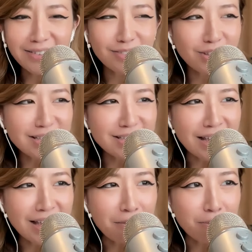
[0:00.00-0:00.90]
to this
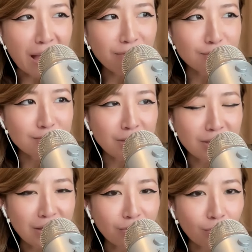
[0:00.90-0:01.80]
day, it baffles
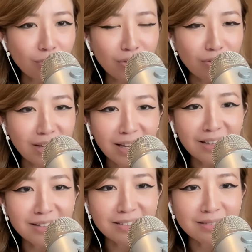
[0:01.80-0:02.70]
me that no other
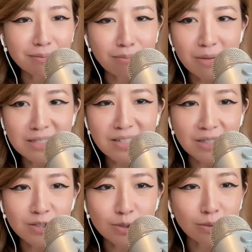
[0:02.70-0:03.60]
kids
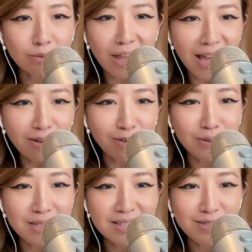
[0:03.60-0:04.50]
misconstrued that or
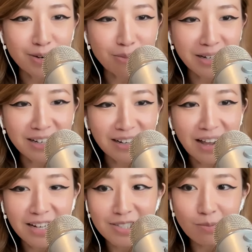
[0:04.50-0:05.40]
misinterpreted
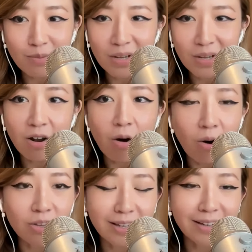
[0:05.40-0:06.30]
it. I just went
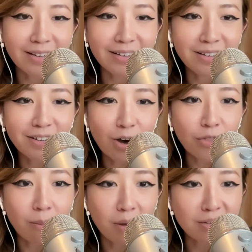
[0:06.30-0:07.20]
all in on
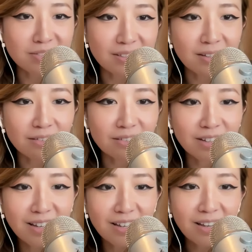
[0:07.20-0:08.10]
the monk seal
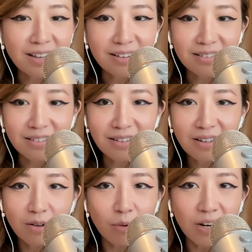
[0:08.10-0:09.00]
and
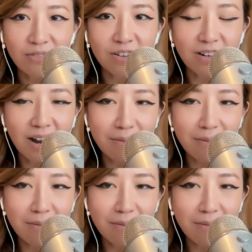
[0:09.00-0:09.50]
whatever.